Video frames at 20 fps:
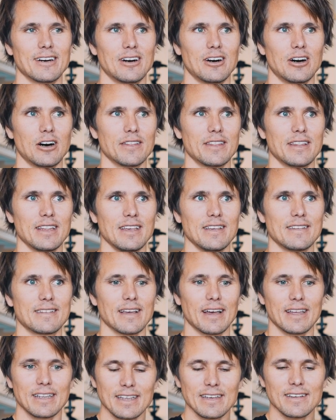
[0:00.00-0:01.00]
on
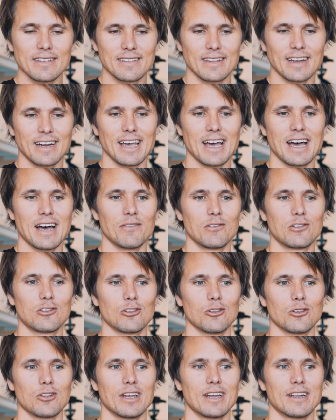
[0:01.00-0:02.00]
these ideas that I have
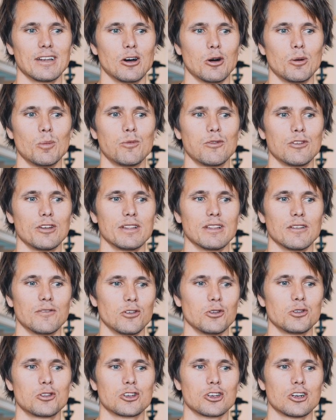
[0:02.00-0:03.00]
so that hopefully in the
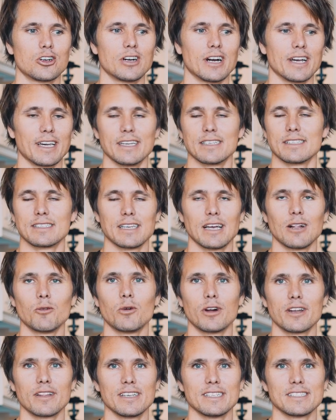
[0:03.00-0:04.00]
future I can sell
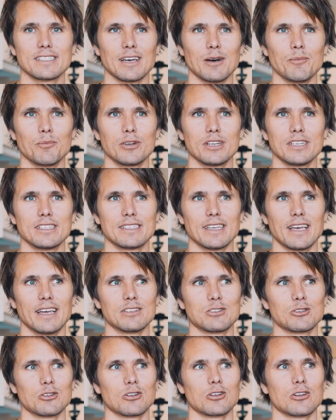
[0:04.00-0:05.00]
one of these companies
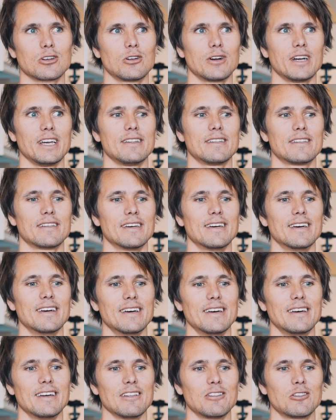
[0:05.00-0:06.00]
and sort of create
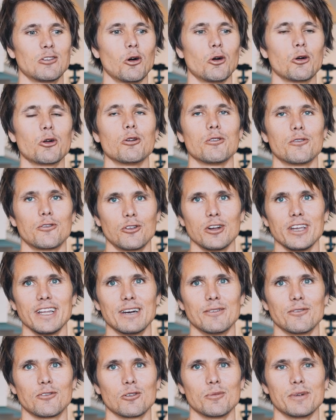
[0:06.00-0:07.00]
total
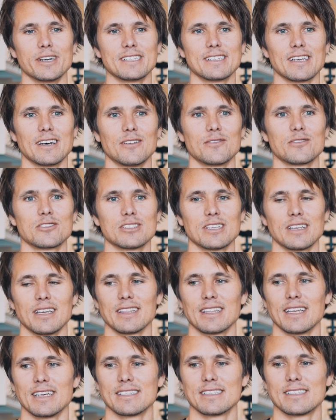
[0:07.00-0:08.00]
freedom for myself, because I
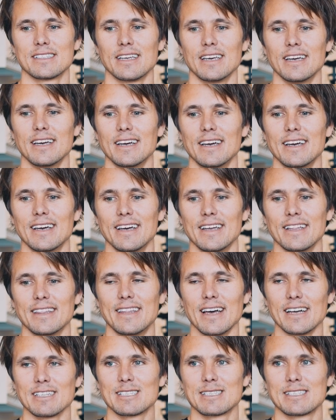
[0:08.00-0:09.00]
think
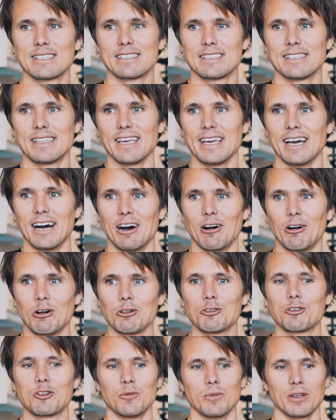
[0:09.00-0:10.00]
that's the
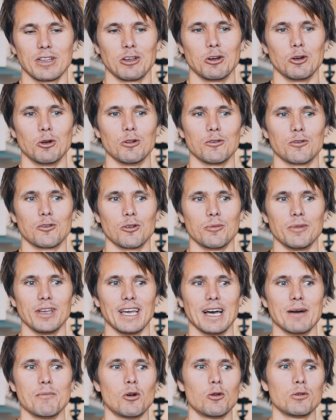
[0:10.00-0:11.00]
ultimate goal for
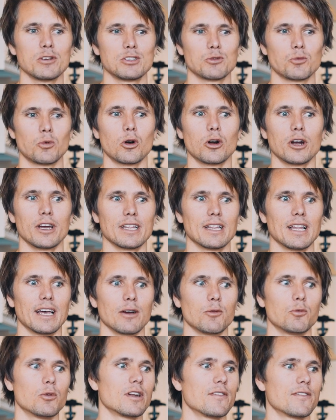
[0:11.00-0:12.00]
me. I'm always worried,
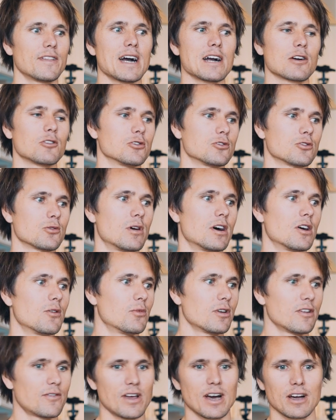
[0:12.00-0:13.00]
like, what if that goes
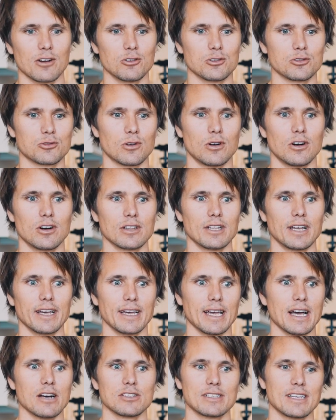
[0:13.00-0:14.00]
wrong? What if that goes wrong?
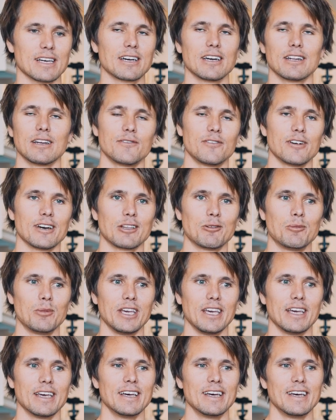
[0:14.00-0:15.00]
Like, how's that going to affect
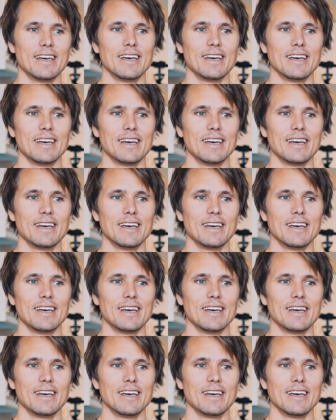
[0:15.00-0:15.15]
me?